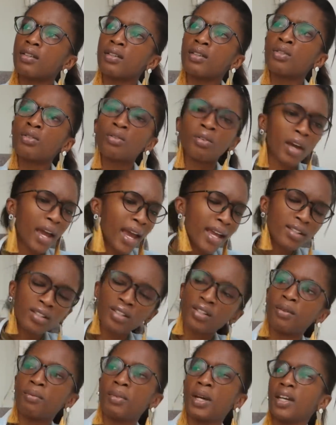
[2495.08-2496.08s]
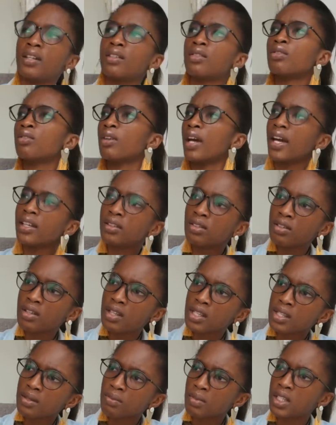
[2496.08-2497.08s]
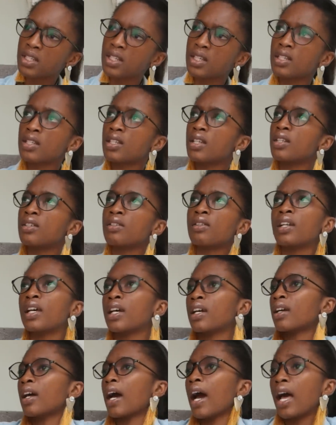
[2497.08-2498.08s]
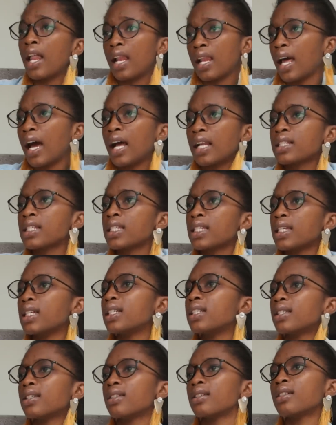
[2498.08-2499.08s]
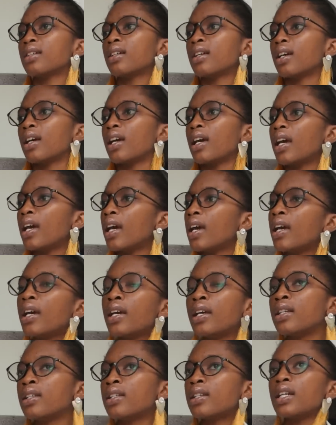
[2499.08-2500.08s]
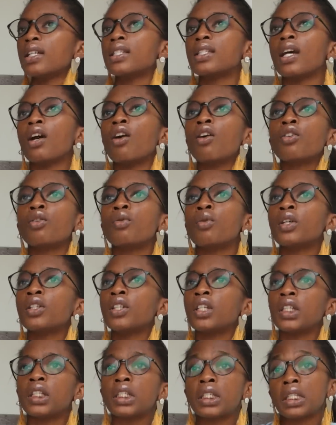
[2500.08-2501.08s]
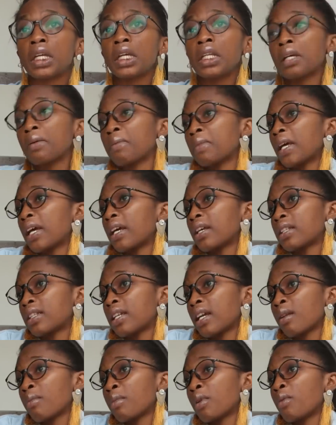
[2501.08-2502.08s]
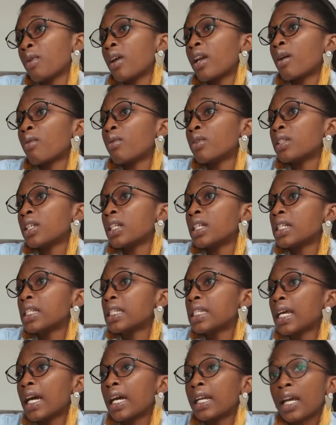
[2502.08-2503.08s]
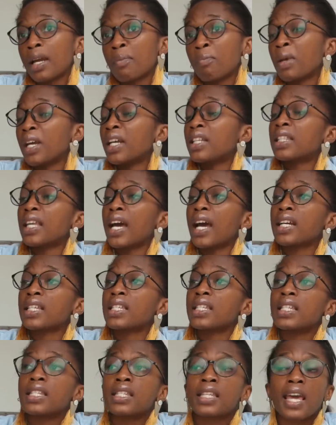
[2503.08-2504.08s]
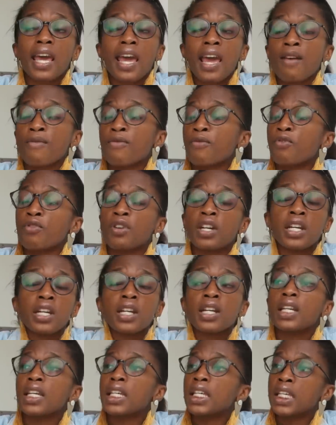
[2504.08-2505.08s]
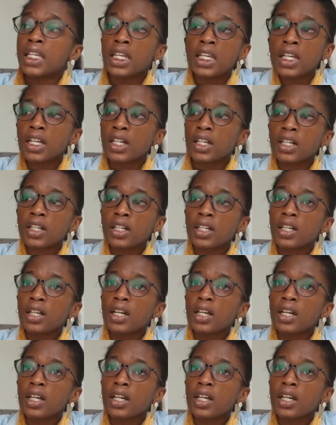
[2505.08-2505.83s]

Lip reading: you enter, man. You enter these meetings and you're like, I'll sit. And they say, oh, you won't understand. I'm like, tell me what I won't understand. I pay taxes every year.